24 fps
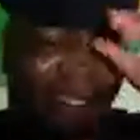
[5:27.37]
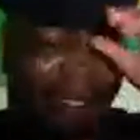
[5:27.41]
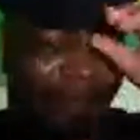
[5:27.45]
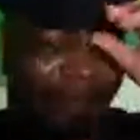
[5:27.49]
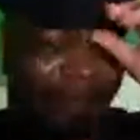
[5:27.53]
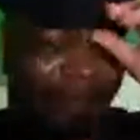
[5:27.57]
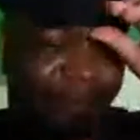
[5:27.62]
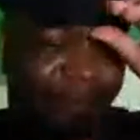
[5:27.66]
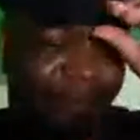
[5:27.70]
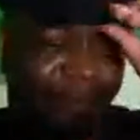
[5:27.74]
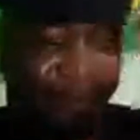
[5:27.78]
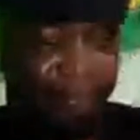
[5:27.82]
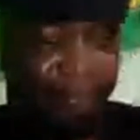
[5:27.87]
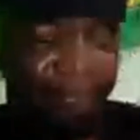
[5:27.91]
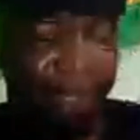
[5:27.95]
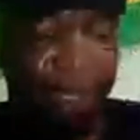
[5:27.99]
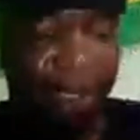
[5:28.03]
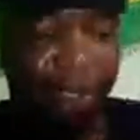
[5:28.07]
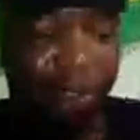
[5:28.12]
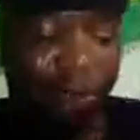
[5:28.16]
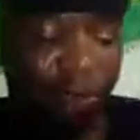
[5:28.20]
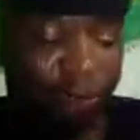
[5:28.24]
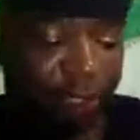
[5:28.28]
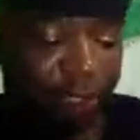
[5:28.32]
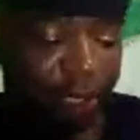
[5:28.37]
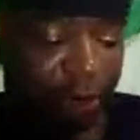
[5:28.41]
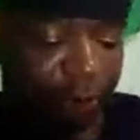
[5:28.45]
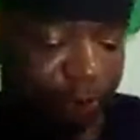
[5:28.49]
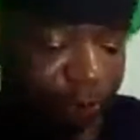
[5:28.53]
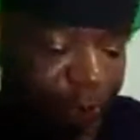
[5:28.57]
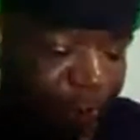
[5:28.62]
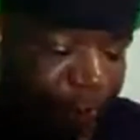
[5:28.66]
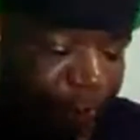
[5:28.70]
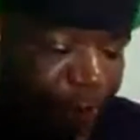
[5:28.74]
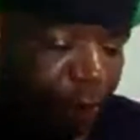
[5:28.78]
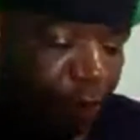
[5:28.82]
to tell people
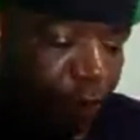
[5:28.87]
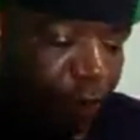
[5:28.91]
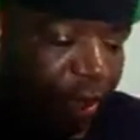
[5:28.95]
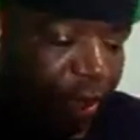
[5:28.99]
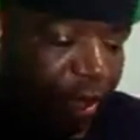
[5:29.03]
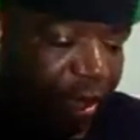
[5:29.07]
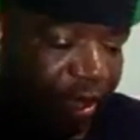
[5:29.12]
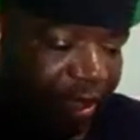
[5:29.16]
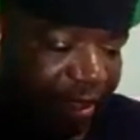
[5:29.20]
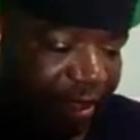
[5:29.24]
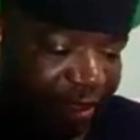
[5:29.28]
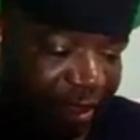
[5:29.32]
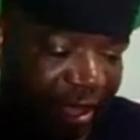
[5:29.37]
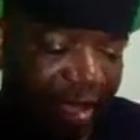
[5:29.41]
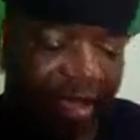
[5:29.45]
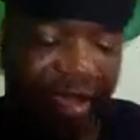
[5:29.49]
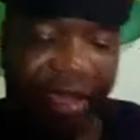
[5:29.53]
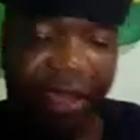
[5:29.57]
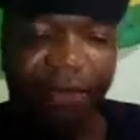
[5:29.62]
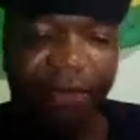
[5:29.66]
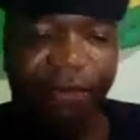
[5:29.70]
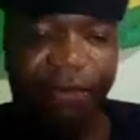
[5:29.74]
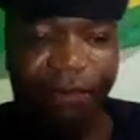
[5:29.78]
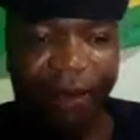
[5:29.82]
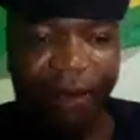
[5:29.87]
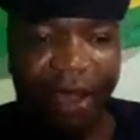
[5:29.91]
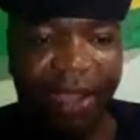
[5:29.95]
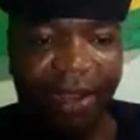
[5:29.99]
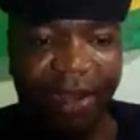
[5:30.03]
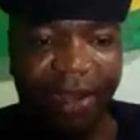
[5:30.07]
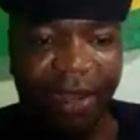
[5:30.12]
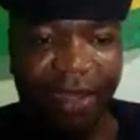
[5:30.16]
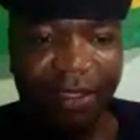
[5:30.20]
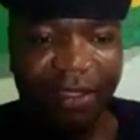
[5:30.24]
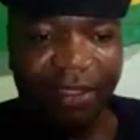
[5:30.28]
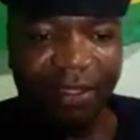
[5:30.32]
where they can find
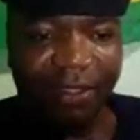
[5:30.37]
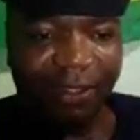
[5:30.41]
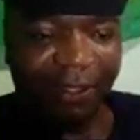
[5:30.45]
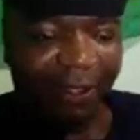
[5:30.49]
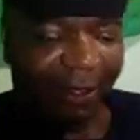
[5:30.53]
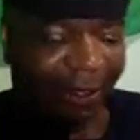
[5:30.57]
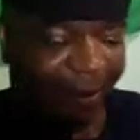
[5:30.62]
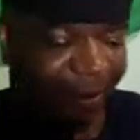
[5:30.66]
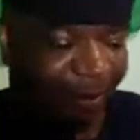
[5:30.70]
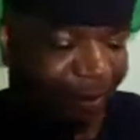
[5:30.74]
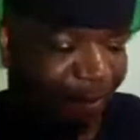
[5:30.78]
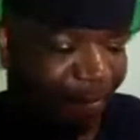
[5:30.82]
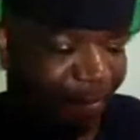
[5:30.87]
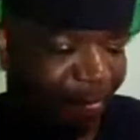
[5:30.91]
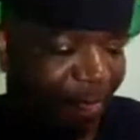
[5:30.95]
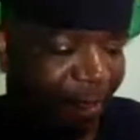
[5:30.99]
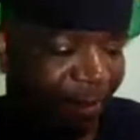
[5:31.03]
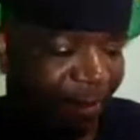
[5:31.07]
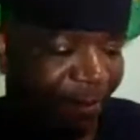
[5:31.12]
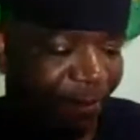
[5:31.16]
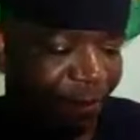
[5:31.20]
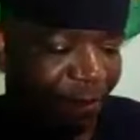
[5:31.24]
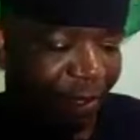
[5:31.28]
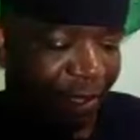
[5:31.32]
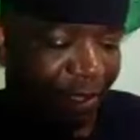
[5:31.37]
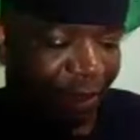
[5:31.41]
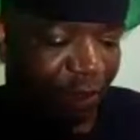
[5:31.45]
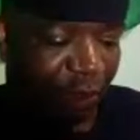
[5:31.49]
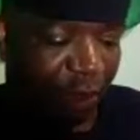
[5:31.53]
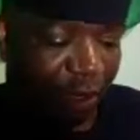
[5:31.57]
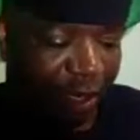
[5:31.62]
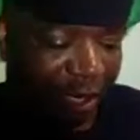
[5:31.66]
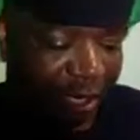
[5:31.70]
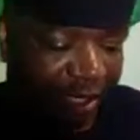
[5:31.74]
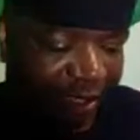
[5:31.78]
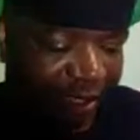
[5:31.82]
us. So,
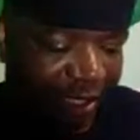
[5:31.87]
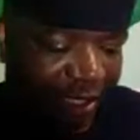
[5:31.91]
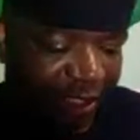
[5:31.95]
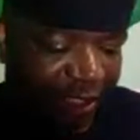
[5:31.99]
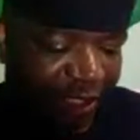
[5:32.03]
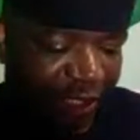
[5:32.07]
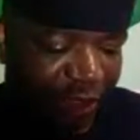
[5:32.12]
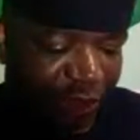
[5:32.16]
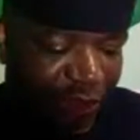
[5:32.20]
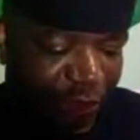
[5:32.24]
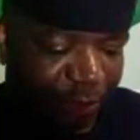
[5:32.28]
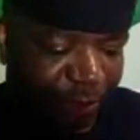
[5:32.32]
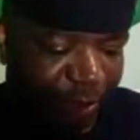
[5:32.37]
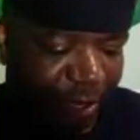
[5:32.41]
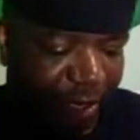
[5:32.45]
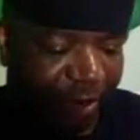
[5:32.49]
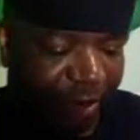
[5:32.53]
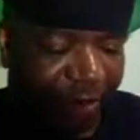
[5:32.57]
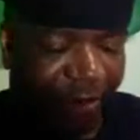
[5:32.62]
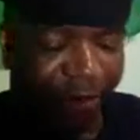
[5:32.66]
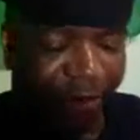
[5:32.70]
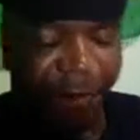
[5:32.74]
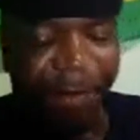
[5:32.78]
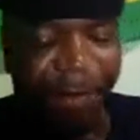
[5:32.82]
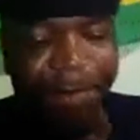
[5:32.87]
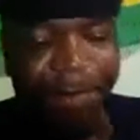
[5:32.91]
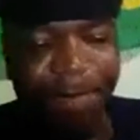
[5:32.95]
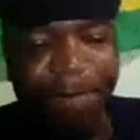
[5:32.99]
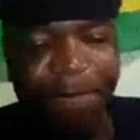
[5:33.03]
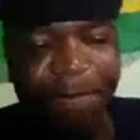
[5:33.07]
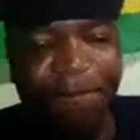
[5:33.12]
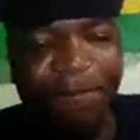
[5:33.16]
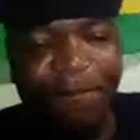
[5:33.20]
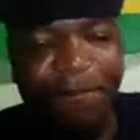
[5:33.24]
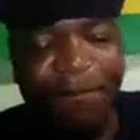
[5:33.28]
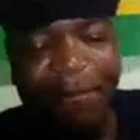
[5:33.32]
ladies and gentlemen,
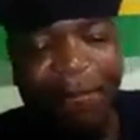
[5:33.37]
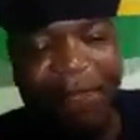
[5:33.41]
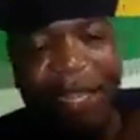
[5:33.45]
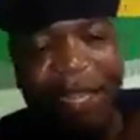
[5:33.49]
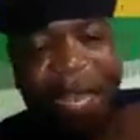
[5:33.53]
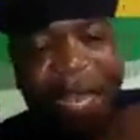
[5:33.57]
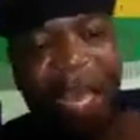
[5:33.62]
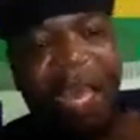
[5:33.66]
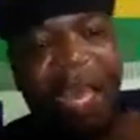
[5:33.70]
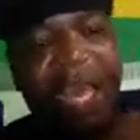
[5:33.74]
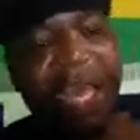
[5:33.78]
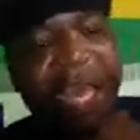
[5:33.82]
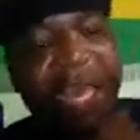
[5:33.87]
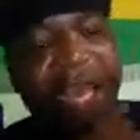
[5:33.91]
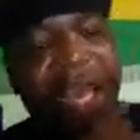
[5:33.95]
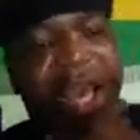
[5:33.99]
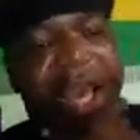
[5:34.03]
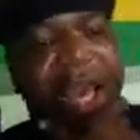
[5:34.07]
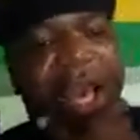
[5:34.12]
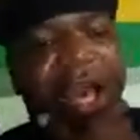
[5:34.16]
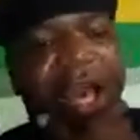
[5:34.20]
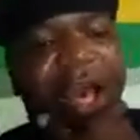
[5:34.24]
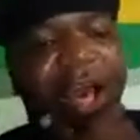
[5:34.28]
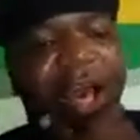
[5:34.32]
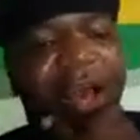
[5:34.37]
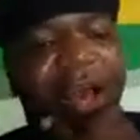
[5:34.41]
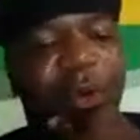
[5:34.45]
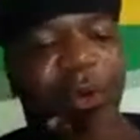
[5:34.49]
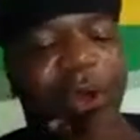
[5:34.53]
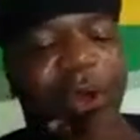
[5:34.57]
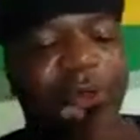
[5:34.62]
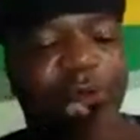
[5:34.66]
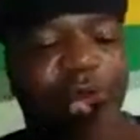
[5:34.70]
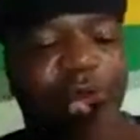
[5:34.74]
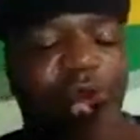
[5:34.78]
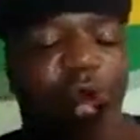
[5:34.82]
I want to
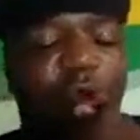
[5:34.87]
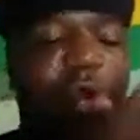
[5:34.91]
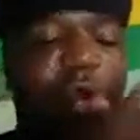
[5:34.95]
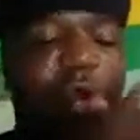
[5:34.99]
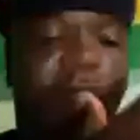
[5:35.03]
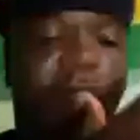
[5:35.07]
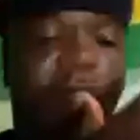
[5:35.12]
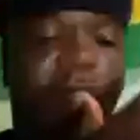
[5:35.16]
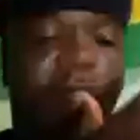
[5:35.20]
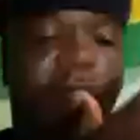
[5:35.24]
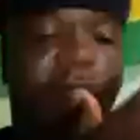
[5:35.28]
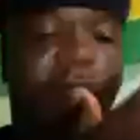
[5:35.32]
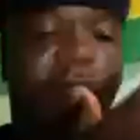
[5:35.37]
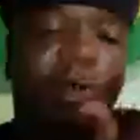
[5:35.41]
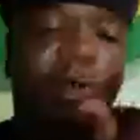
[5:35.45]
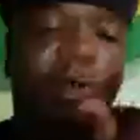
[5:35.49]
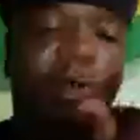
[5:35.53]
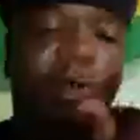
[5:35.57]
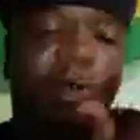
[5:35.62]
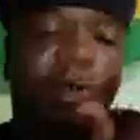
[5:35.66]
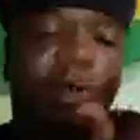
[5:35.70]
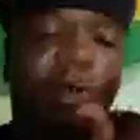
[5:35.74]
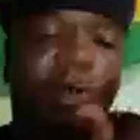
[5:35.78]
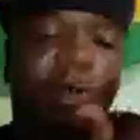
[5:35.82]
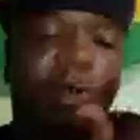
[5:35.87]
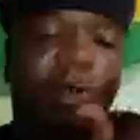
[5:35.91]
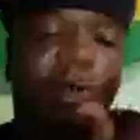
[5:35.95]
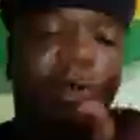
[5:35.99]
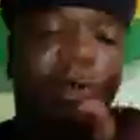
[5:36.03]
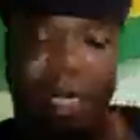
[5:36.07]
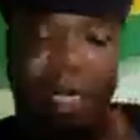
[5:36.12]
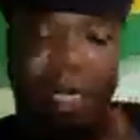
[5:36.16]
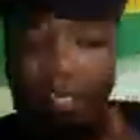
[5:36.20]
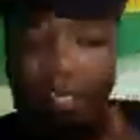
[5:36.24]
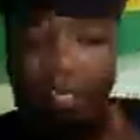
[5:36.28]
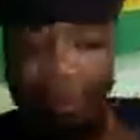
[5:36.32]
talk about
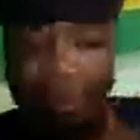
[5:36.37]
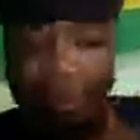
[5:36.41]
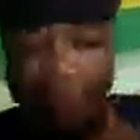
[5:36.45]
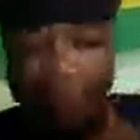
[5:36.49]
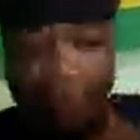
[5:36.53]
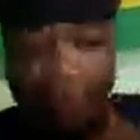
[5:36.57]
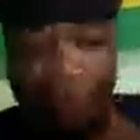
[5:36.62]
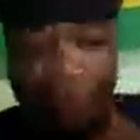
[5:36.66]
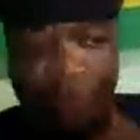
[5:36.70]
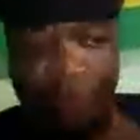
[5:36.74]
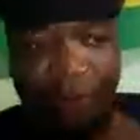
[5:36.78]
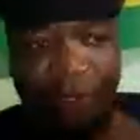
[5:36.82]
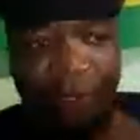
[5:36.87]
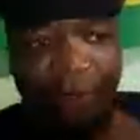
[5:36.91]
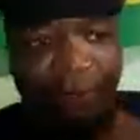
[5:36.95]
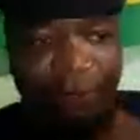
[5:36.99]
Douglas Mwonzora.